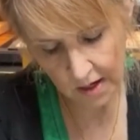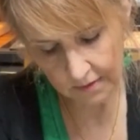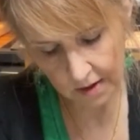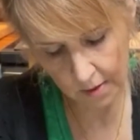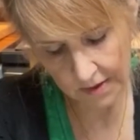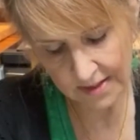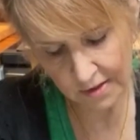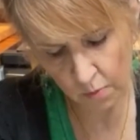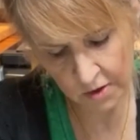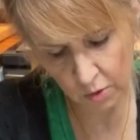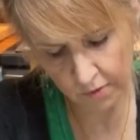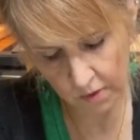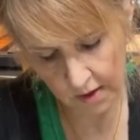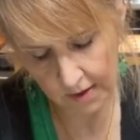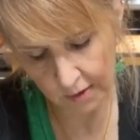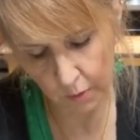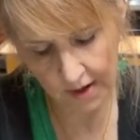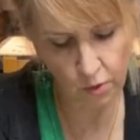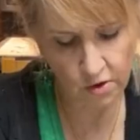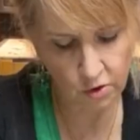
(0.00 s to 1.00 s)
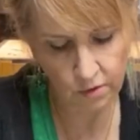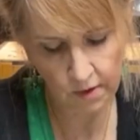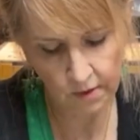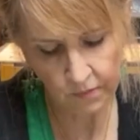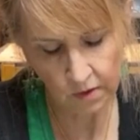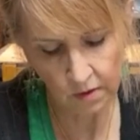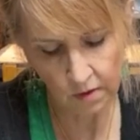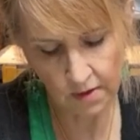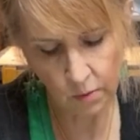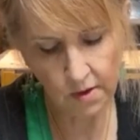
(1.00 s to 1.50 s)
air bubbles come
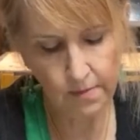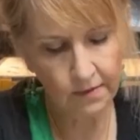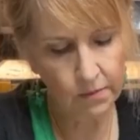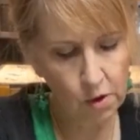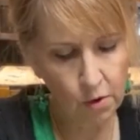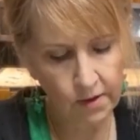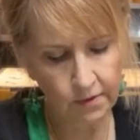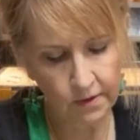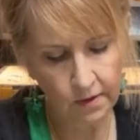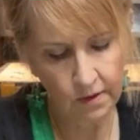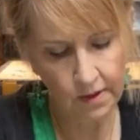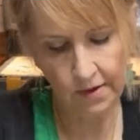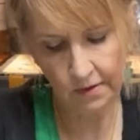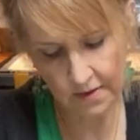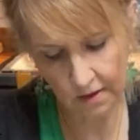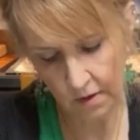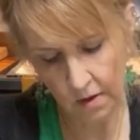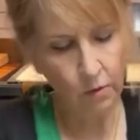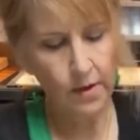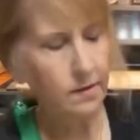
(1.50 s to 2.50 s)
out and the moisture